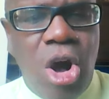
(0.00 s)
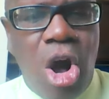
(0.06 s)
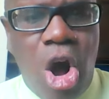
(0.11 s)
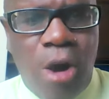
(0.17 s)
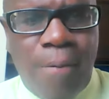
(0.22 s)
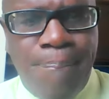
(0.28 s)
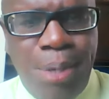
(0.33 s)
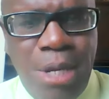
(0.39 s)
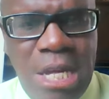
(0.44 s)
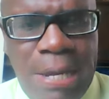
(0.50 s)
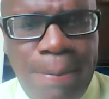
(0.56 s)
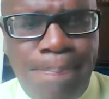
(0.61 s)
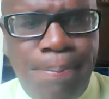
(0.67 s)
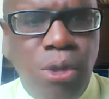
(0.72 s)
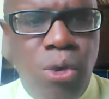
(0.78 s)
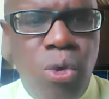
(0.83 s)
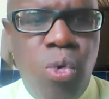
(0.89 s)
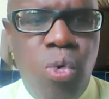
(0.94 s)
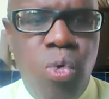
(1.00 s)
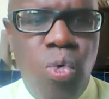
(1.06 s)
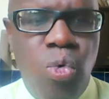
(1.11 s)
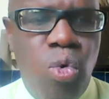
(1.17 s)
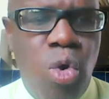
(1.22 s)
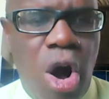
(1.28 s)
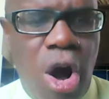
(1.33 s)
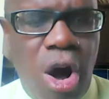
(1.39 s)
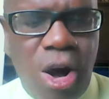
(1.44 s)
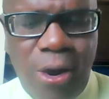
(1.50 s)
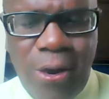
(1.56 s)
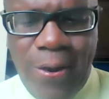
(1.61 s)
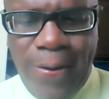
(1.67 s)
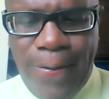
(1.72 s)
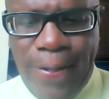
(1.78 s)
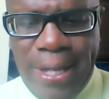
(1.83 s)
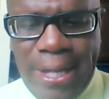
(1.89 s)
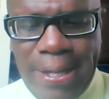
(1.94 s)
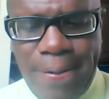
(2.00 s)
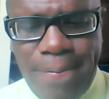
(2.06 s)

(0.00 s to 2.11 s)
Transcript: are people who are